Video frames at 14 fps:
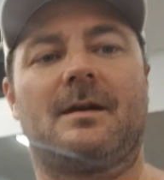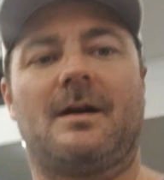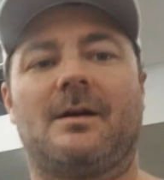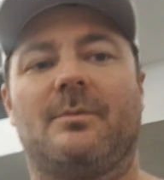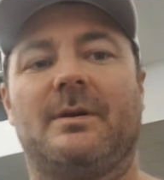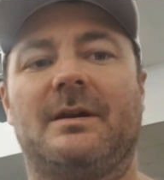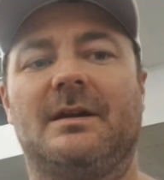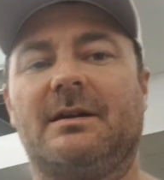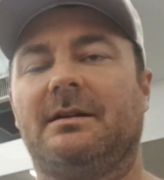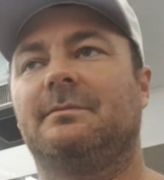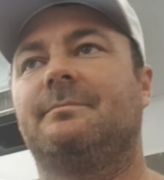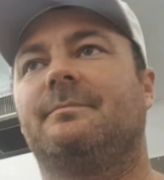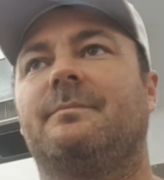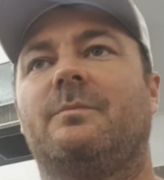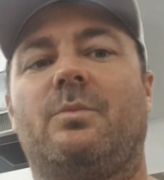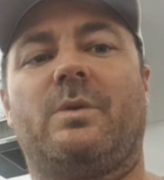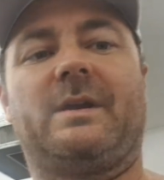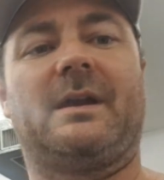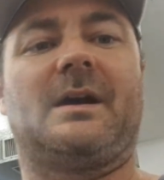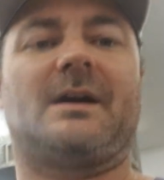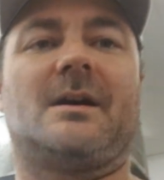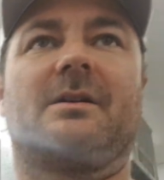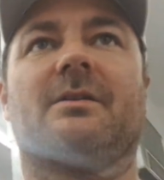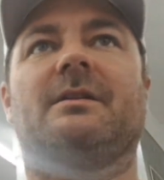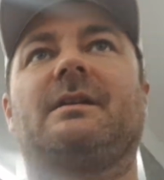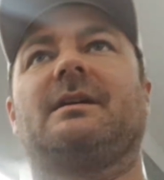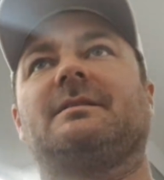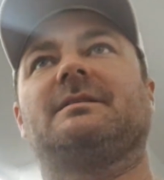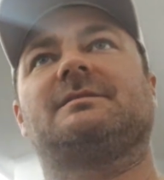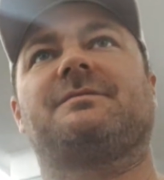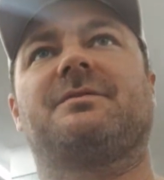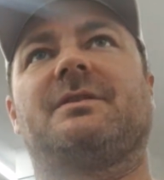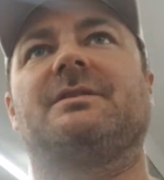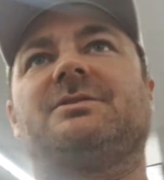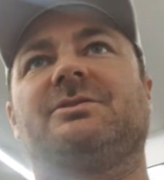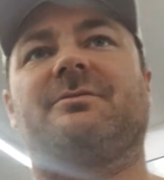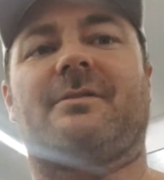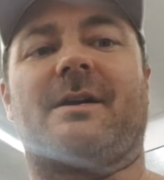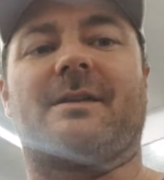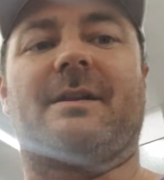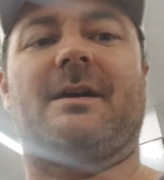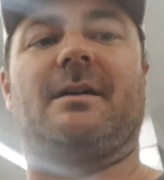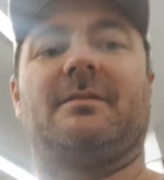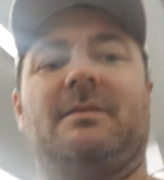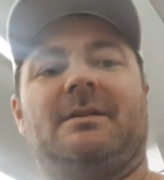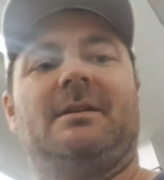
"All right, we're here. We are gonna get this fridge right now."